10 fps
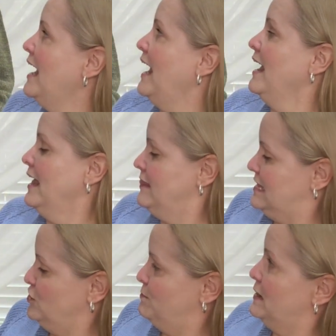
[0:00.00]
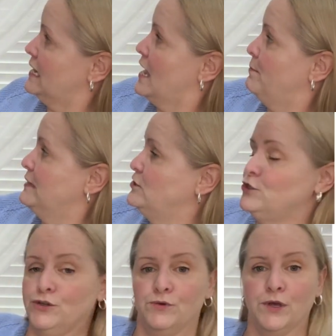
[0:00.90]
And then you pick up and
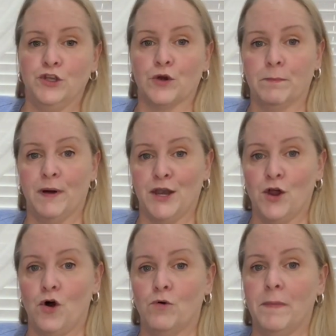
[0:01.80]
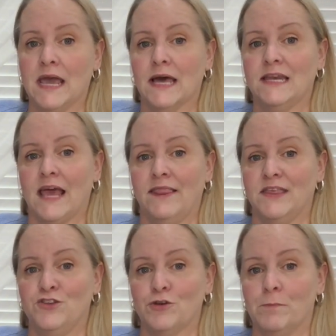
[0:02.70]
do your buttonhole band, and
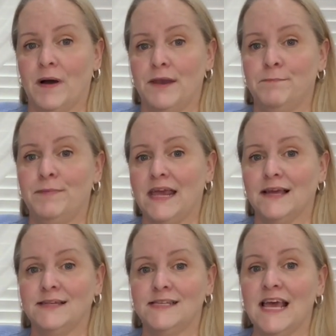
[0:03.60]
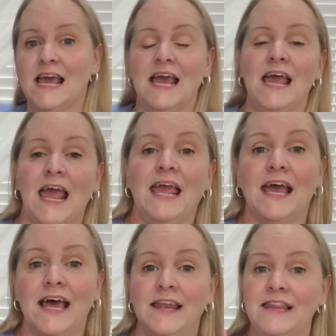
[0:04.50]
then your button band,
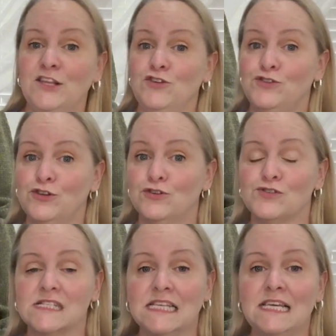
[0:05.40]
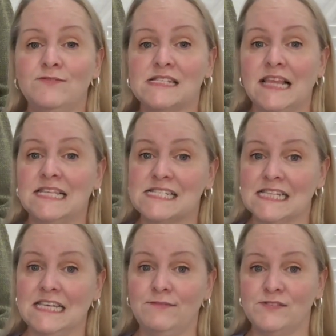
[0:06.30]
and then you do your sleeves, and the
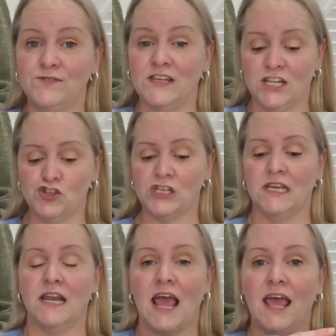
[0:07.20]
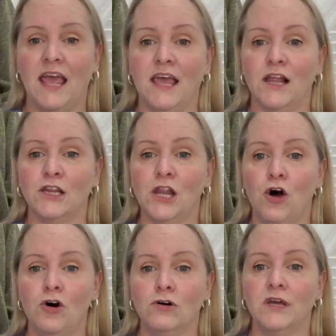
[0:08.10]
sleeves finish in a
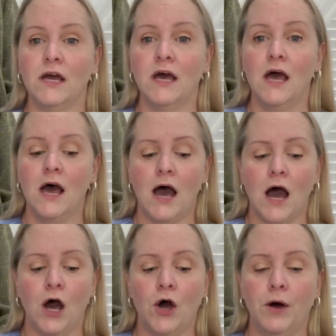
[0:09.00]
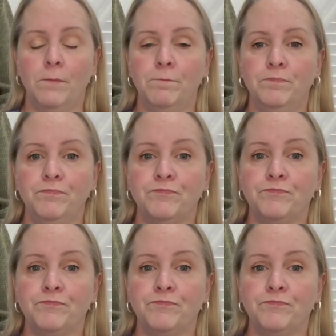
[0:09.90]
long, an